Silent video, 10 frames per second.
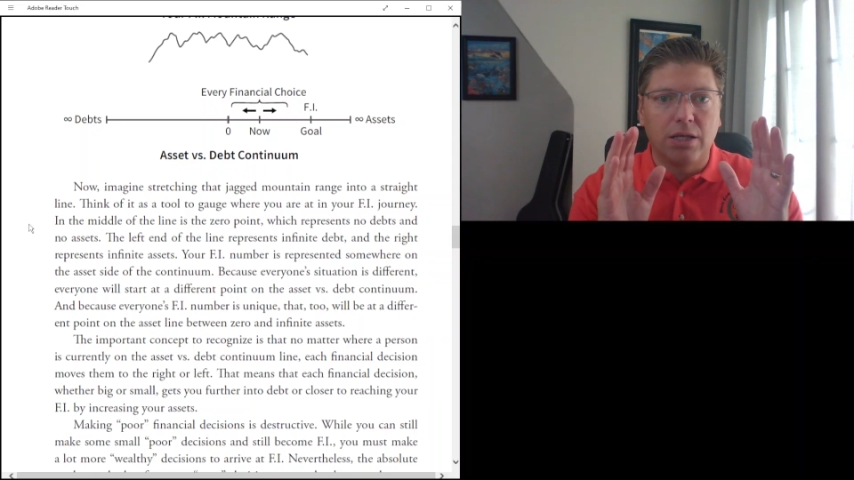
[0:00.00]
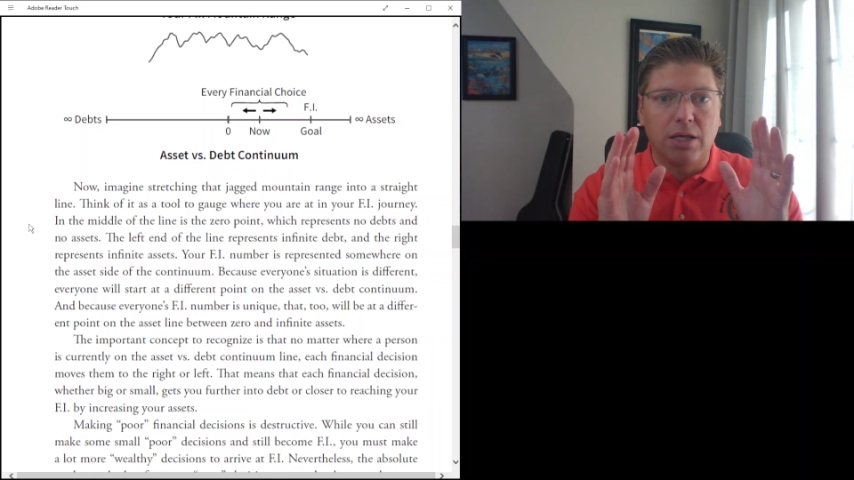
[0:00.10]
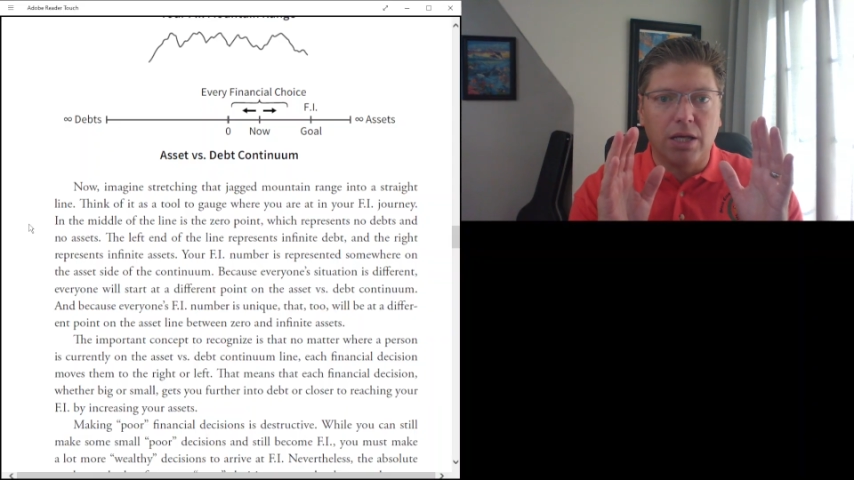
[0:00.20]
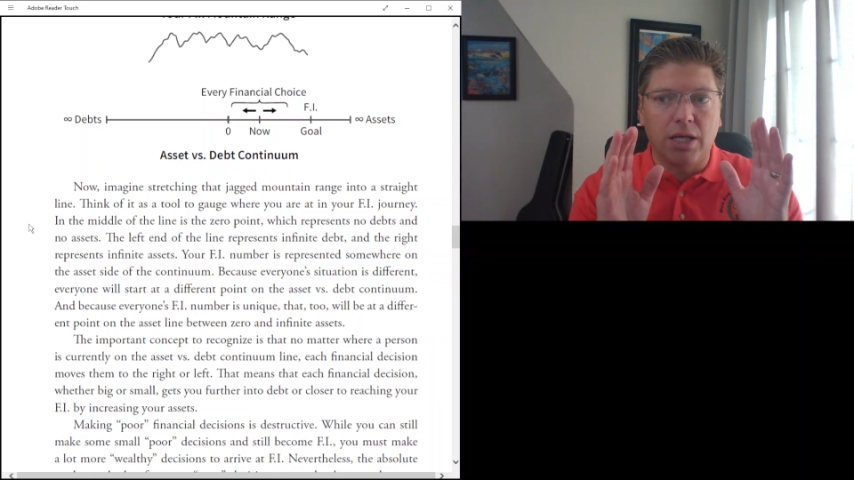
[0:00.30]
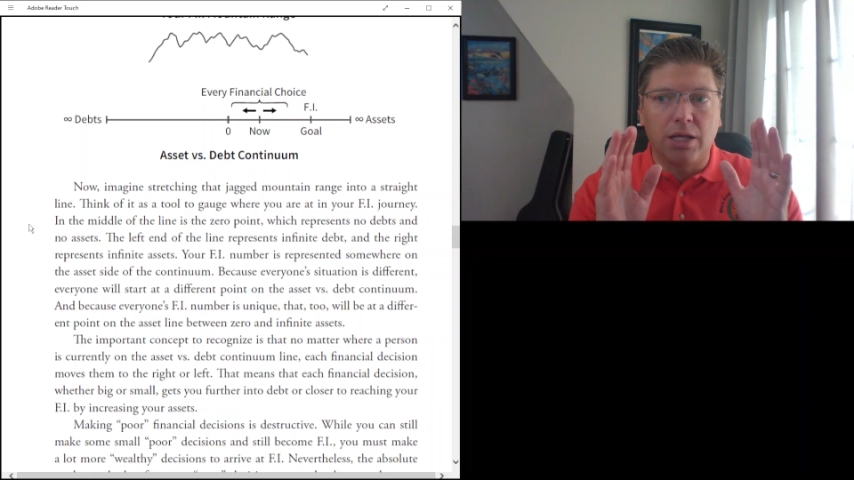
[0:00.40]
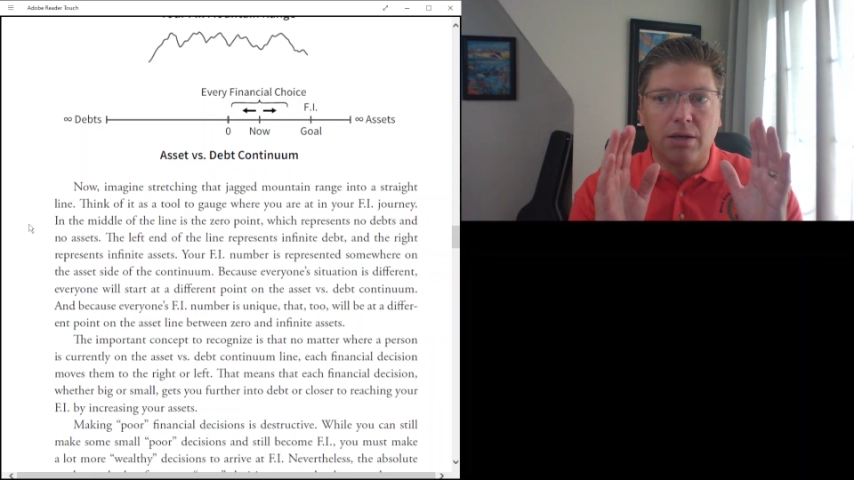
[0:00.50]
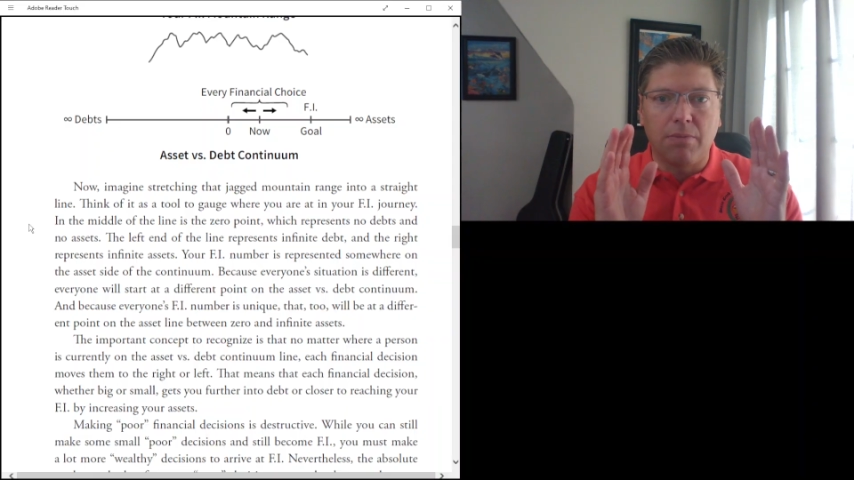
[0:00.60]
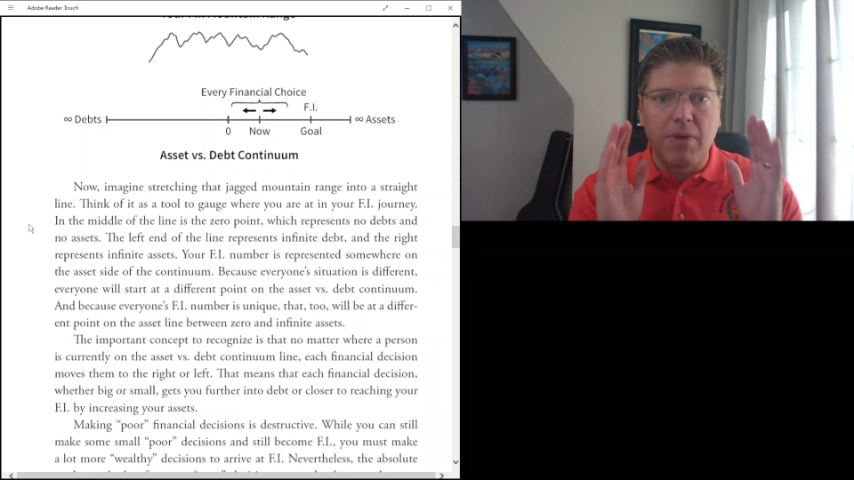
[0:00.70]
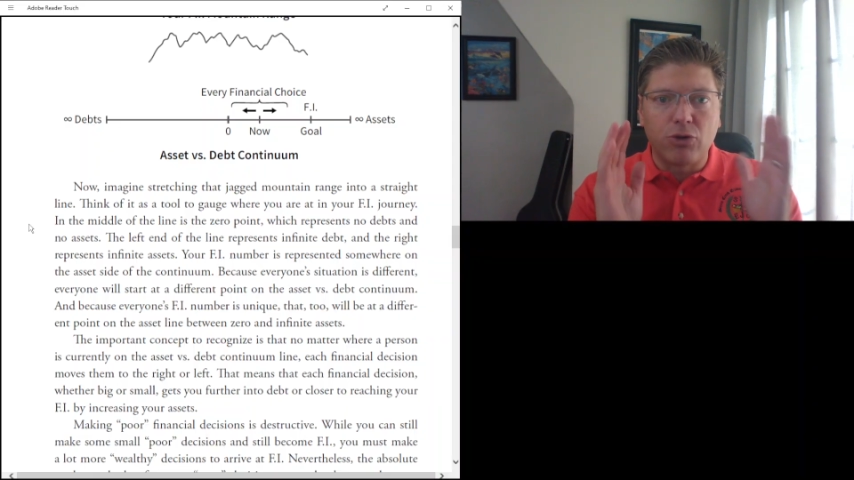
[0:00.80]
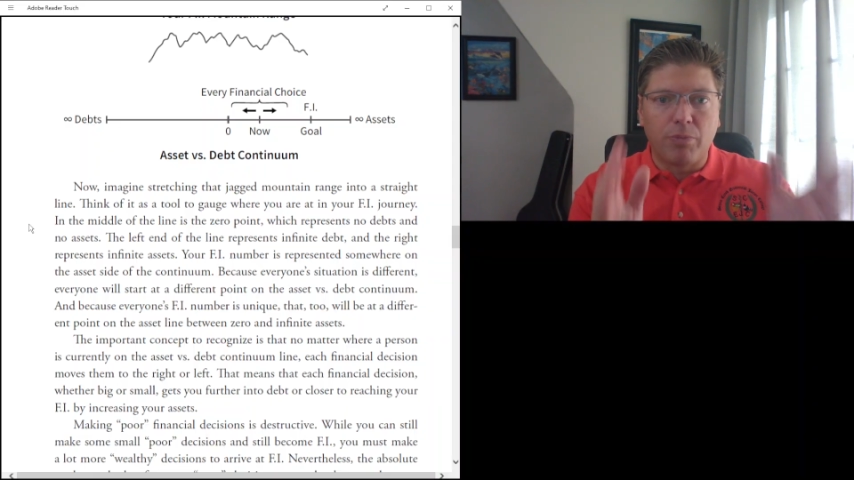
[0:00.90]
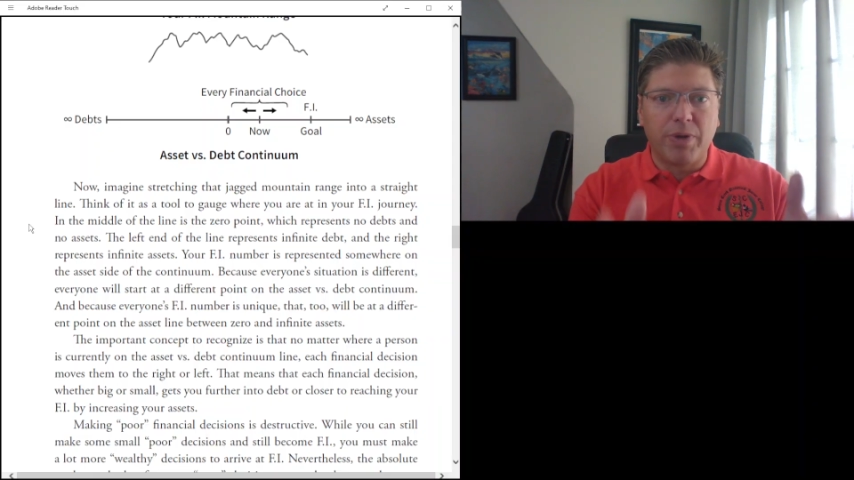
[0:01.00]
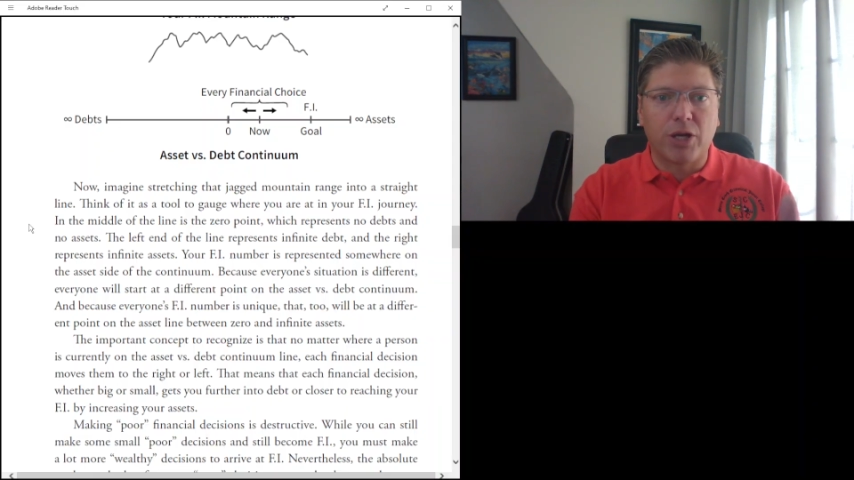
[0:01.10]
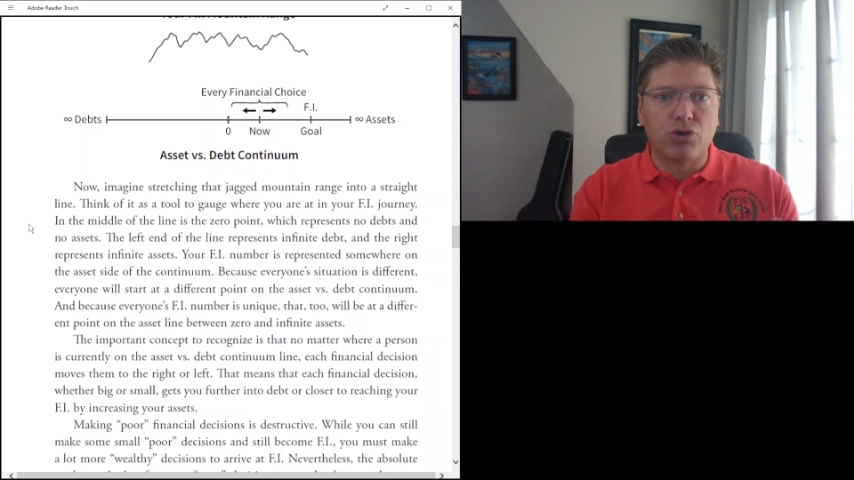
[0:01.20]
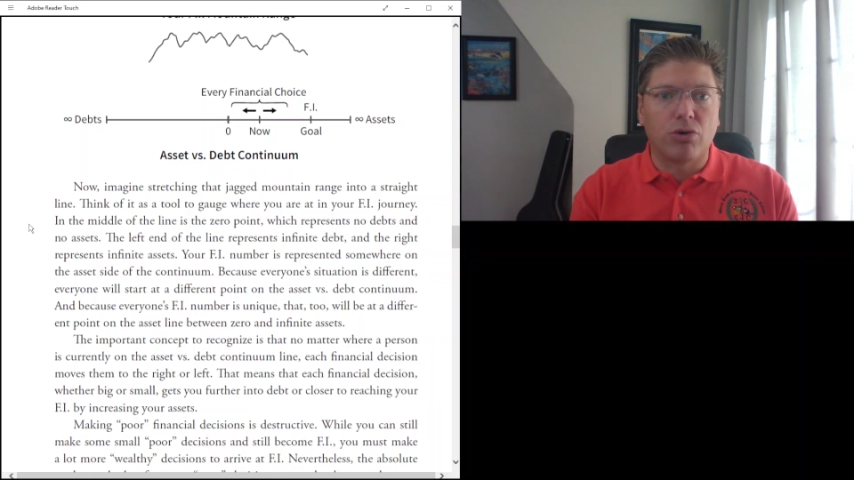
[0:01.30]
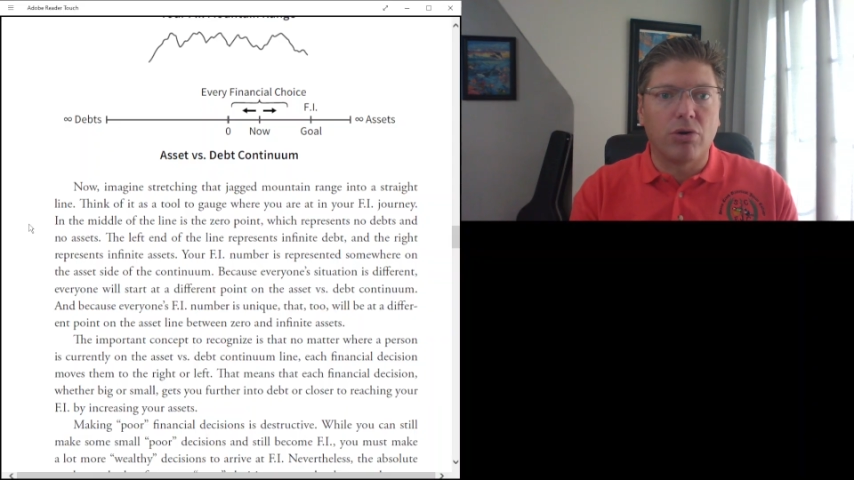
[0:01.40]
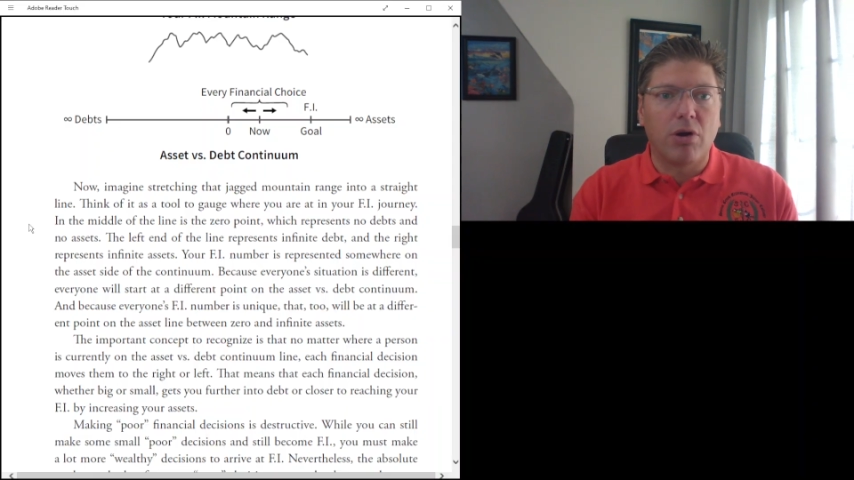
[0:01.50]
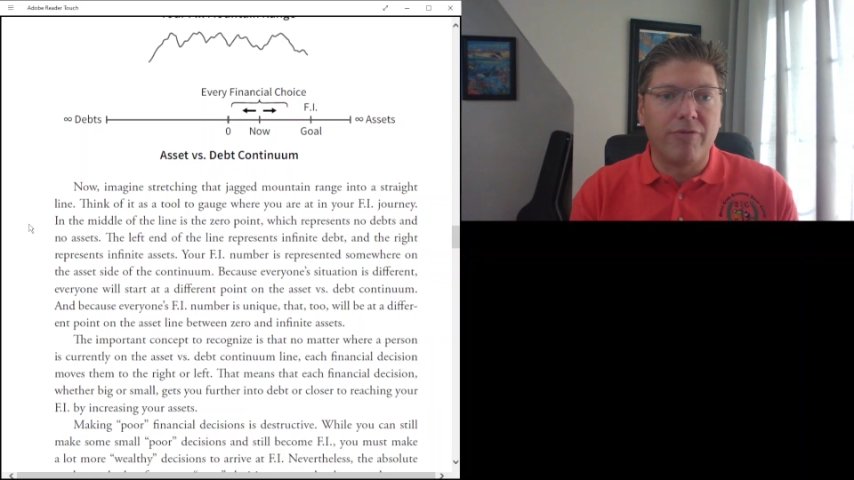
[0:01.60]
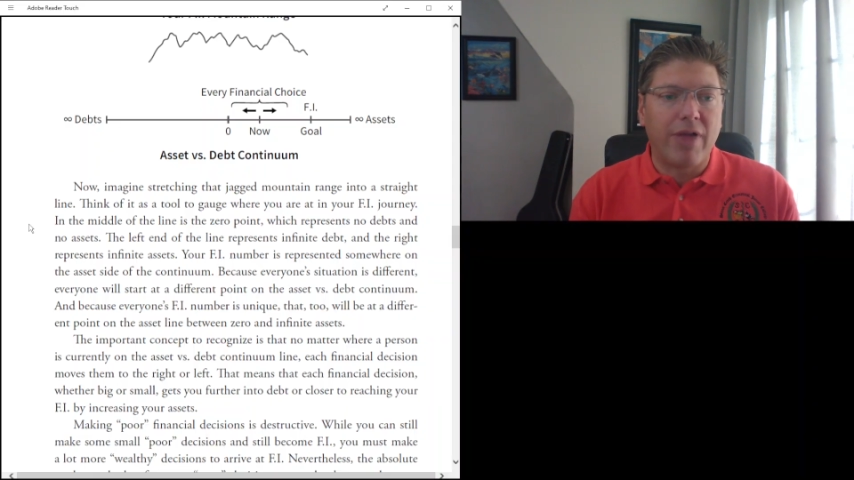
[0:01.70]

a mental picture of